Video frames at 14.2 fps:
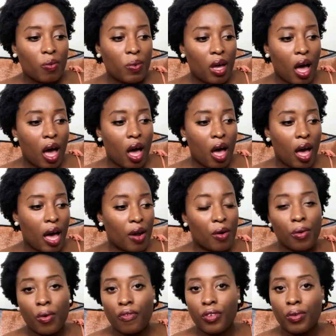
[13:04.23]
I don't
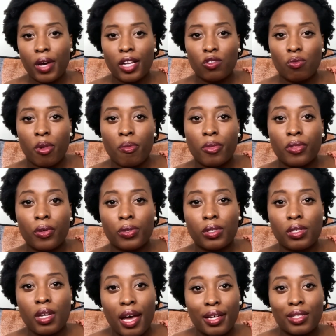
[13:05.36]
know if you guys remember those
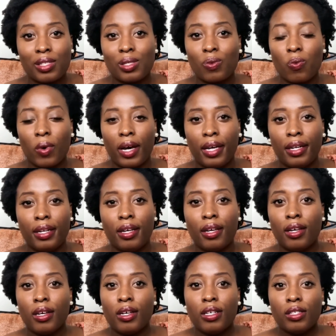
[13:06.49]
nights when
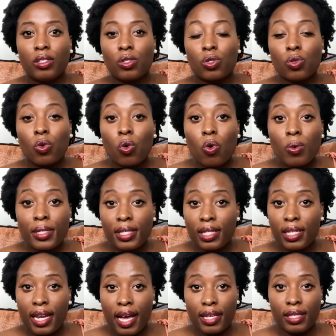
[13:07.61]
school was the
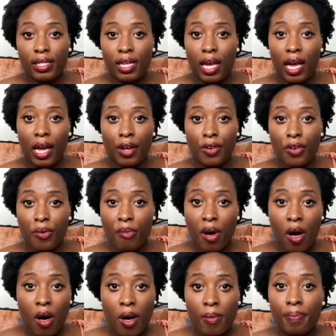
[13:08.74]
next day and your
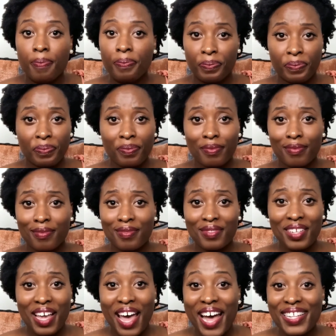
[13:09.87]
mom
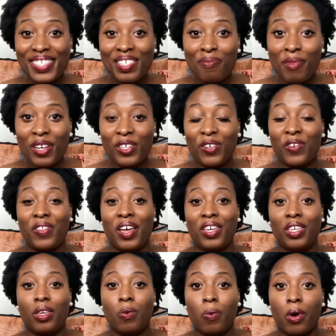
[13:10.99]
had to make sure that
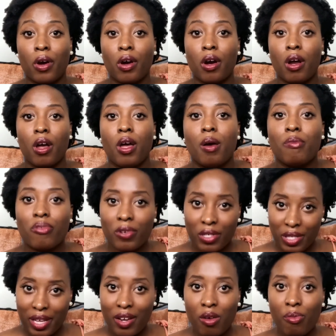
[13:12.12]
you were
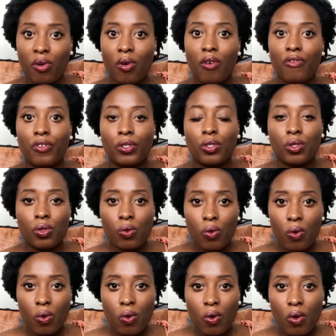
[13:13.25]
presentable for
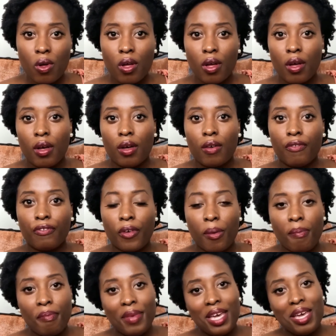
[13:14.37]
school. For
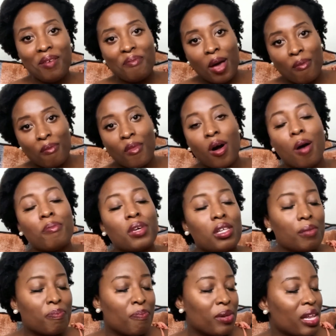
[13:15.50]
me, my mom,
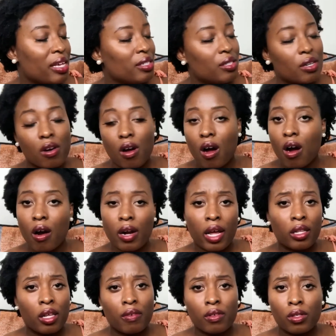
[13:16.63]
bless her heart, I
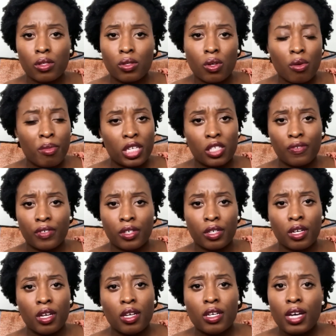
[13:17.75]
love her so much for
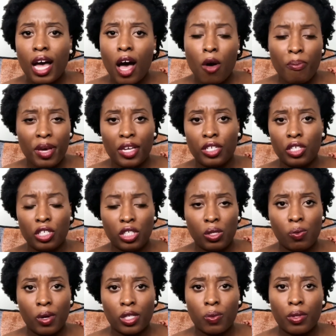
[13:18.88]
how patient she
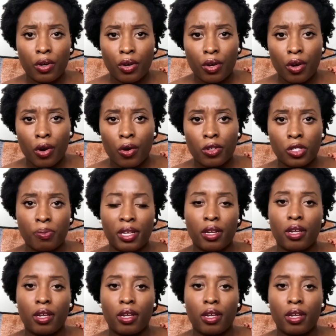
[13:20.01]
was with her girls, but